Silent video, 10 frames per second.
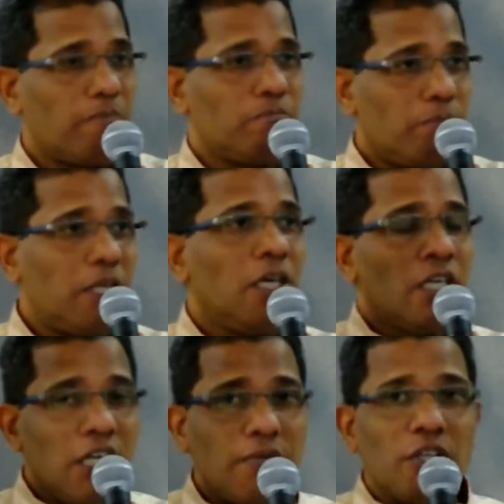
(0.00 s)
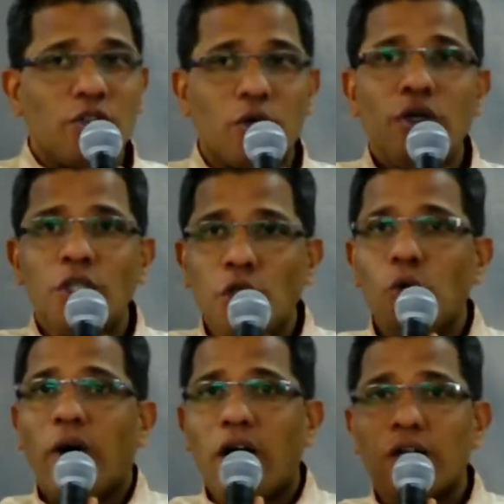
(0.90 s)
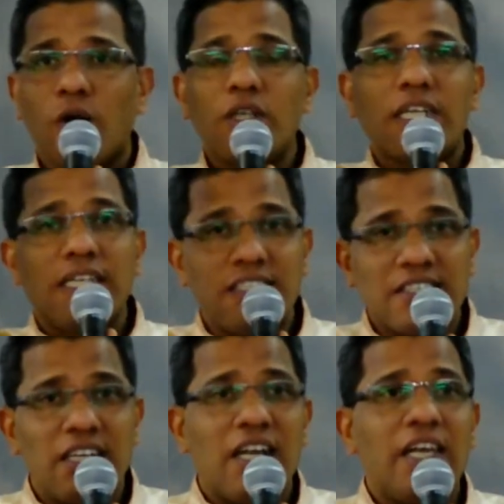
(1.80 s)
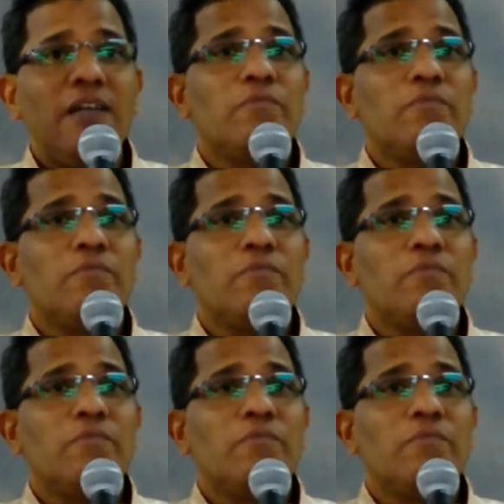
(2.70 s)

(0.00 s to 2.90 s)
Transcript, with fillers: Amen. Even though you are not instantly